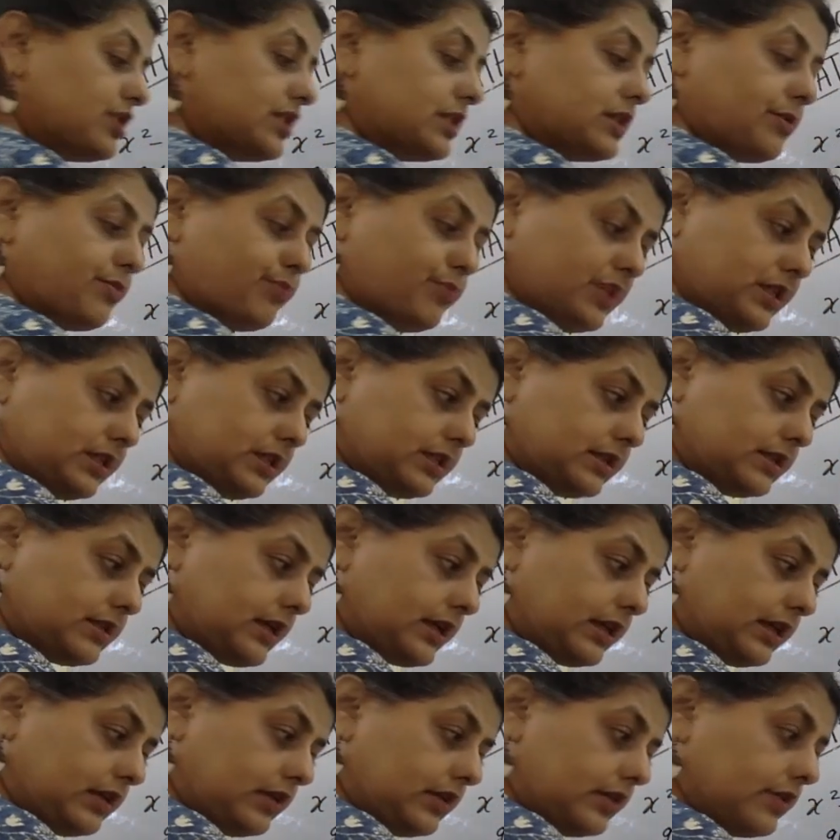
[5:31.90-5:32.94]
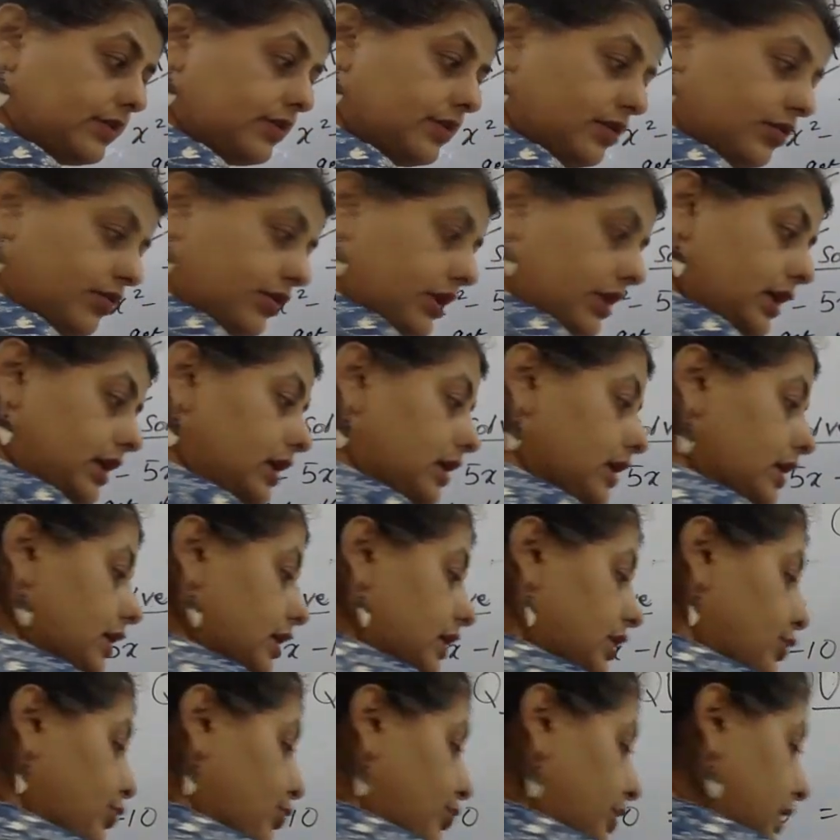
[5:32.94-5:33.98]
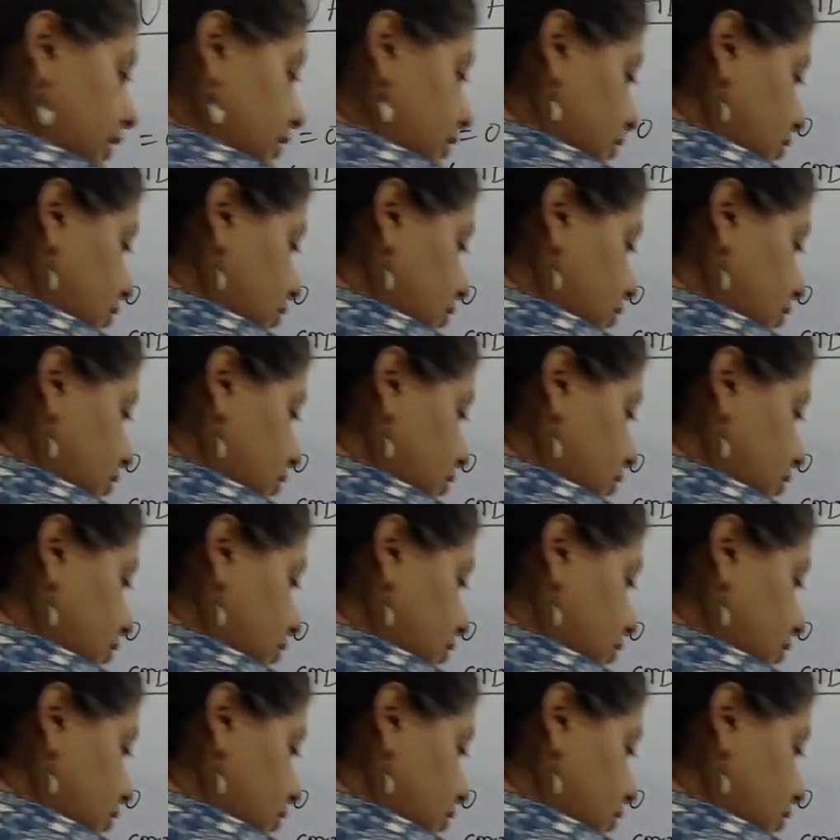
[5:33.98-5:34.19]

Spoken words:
the plus sign, okay, you get